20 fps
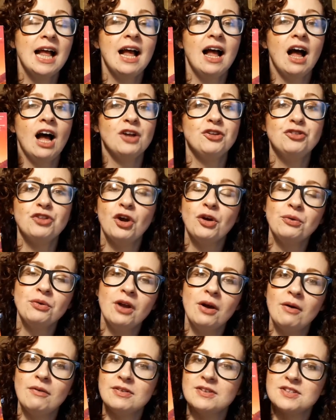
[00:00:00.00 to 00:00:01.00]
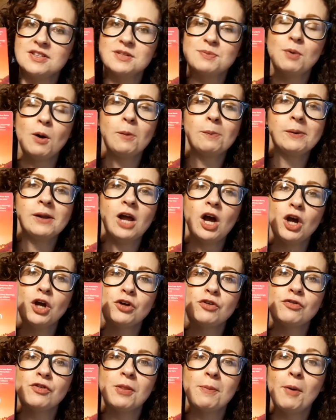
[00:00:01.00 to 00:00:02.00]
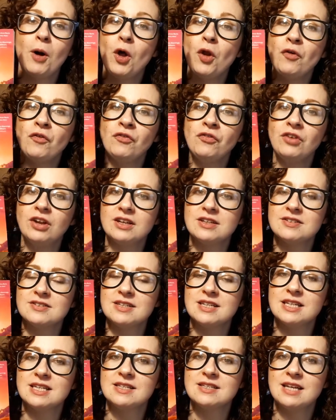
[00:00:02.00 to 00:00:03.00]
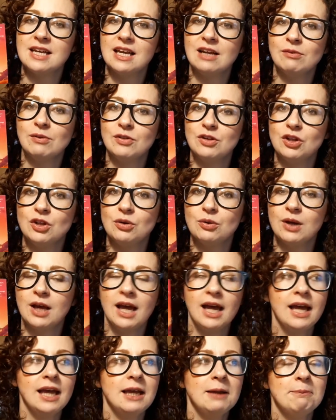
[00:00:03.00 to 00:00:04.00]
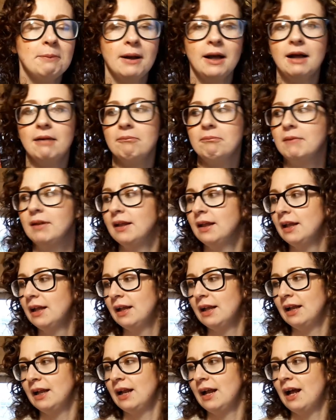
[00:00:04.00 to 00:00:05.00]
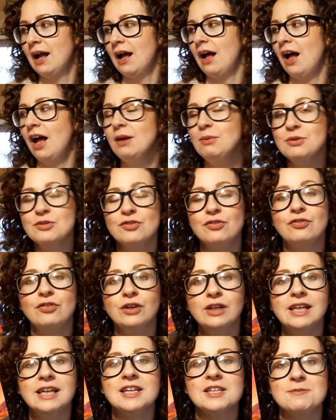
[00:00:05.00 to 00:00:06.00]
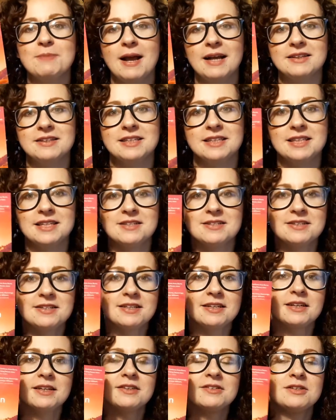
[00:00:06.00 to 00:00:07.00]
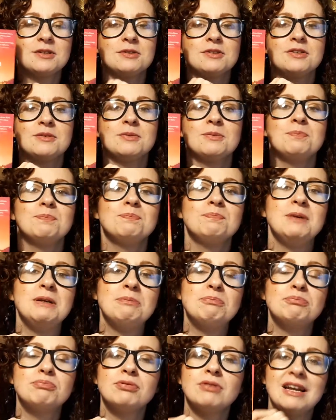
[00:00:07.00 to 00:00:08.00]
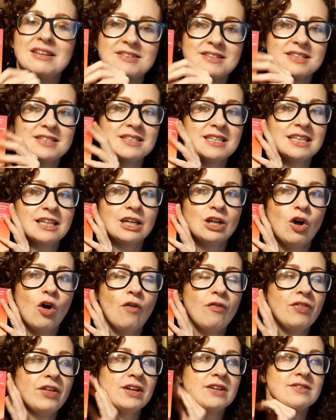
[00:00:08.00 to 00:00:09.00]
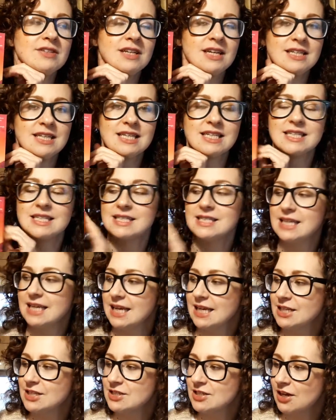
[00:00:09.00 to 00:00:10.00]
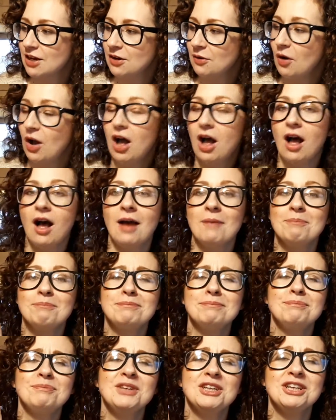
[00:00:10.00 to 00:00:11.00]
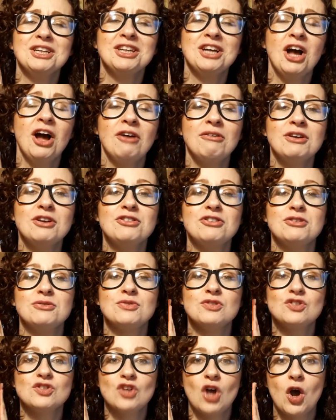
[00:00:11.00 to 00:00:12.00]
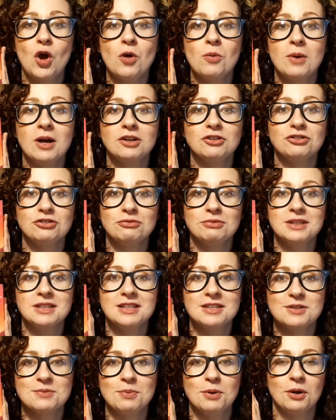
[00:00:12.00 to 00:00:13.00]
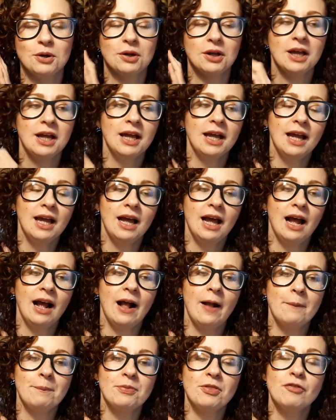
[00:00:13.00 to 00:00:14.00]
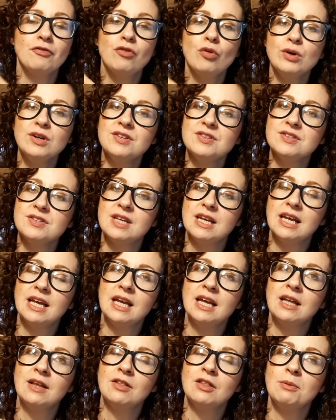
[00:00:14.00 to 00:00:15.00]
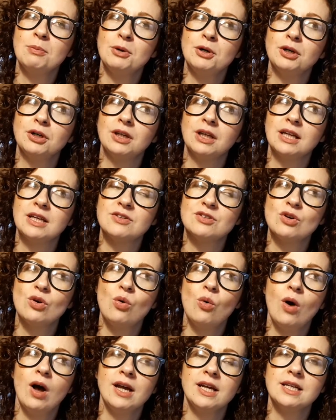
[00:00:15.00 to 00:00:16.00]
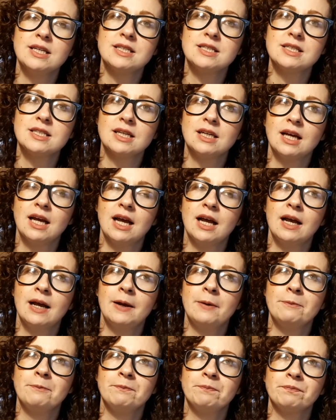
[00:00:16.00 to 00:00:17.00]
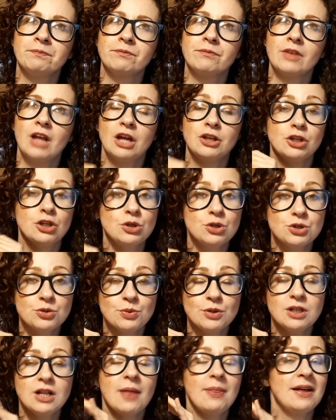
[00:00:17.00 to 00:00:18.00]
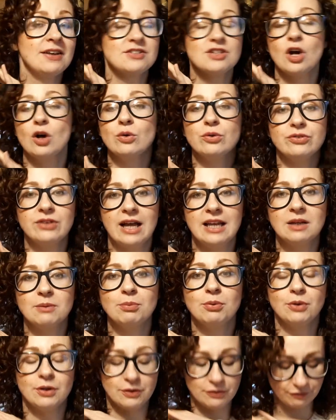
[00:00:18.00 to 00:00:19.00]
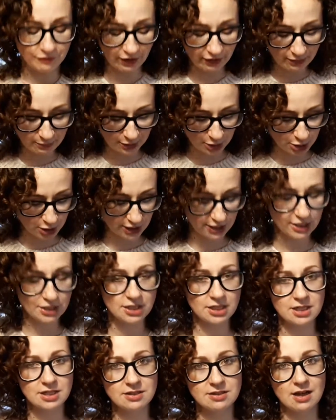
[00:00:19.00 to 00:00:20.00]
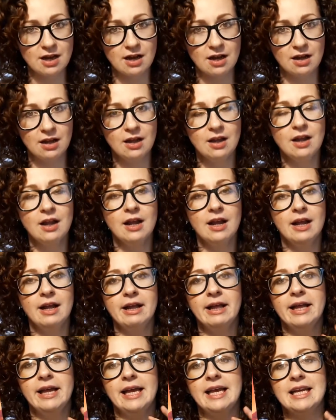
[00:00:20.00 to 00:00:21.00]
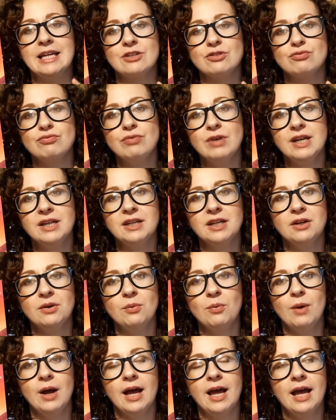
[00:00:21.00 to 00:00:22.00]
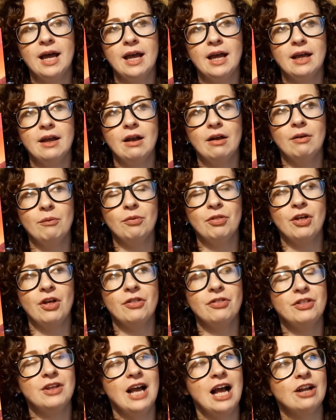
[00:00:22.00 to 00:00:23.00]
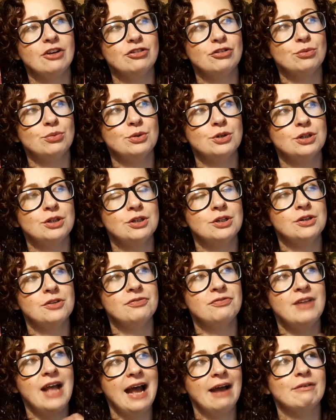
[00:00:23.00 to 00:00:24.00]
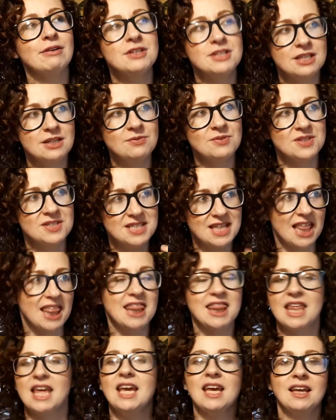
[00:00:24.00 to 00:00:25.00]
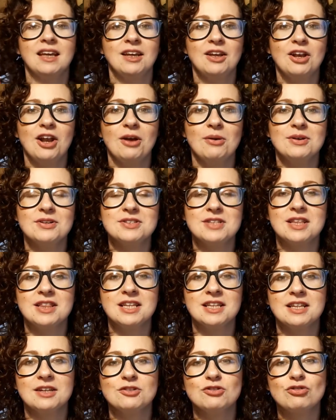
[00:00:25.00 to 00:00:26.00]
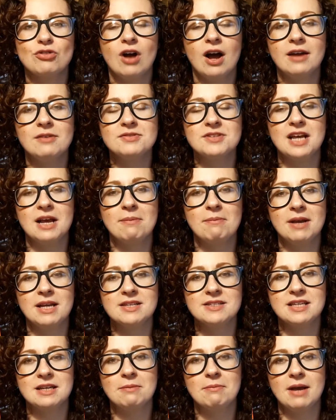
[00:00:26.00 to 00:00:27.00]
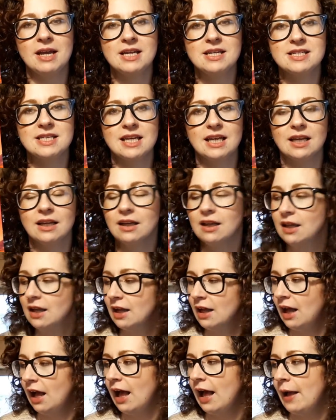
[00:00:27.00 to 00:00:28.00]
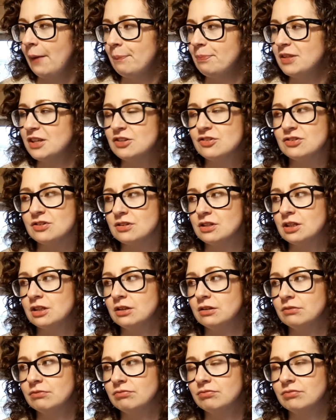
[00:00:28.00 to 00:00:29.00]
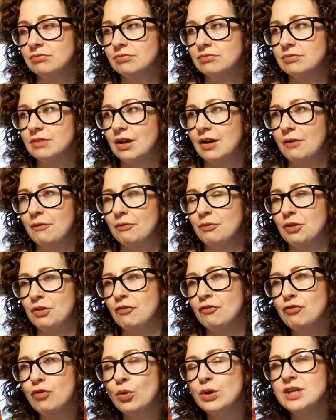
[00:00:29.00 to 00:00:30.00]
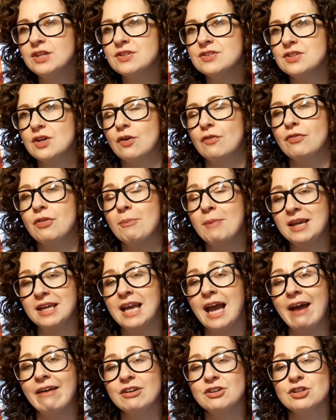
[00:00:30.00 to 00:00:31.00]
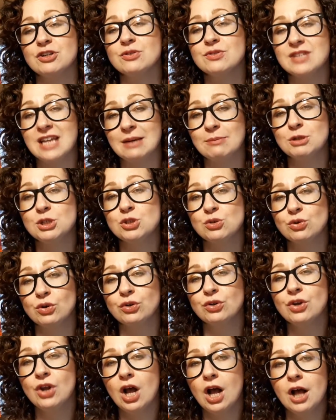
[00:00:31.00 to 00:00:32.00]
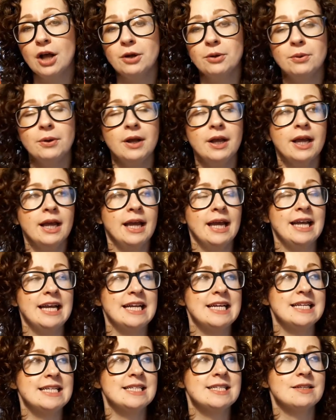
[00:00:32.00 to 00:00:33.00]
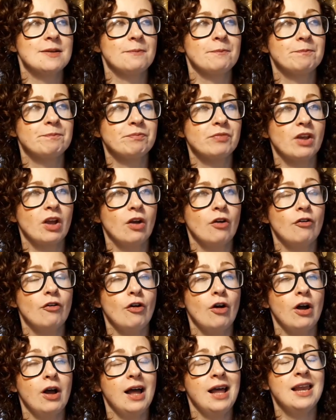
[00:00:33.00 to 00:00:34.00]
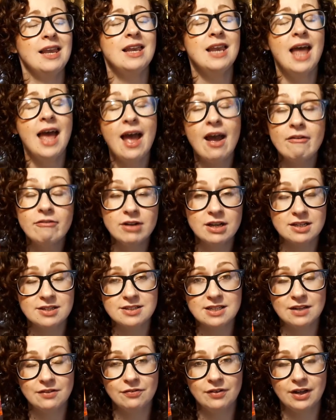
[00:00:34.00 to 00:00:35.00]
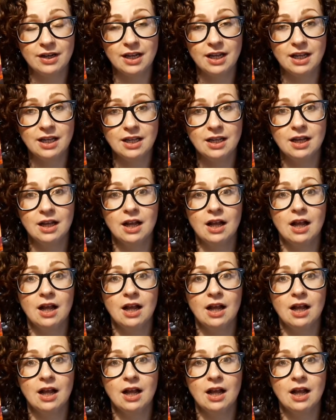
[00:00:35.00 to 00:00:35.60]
I don't know if it's as popular over the pond as it is here in the UK, but I was fully expecting this to be present in a lot of things and I didn't see it. So I encourage you so much to read this book. The voice in the book is quite unusual, and that's the whole selling point. Very much like Tirzah. It's written in a way that the actual narrative is the thing, you know, it's the thing that drives it and makes it amazing. The voice of the main character, whose name we do not know, is hilariously funny,